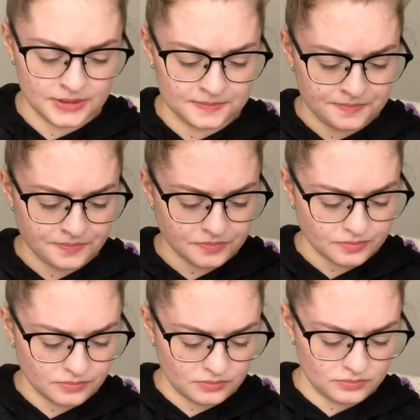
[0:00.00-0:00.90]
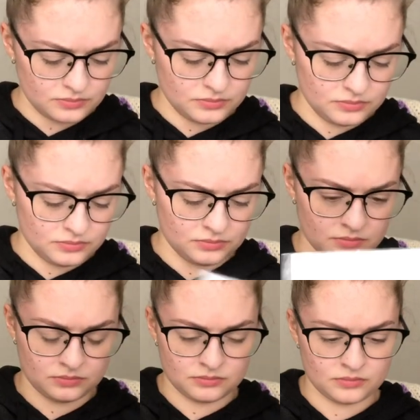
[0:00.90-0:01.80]

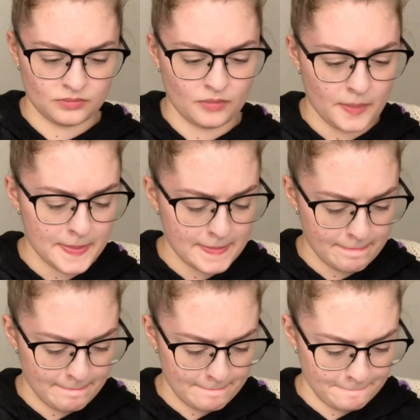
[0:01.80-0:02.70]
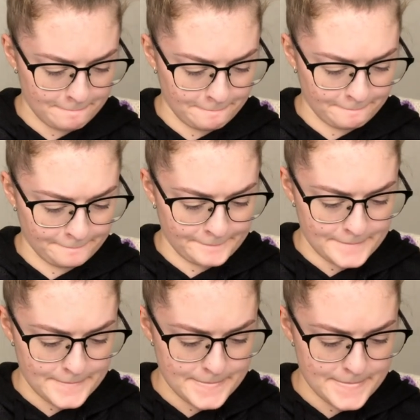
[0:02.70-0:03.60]

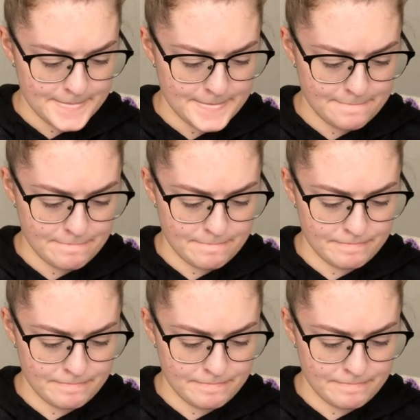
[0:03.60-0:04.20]
(silence)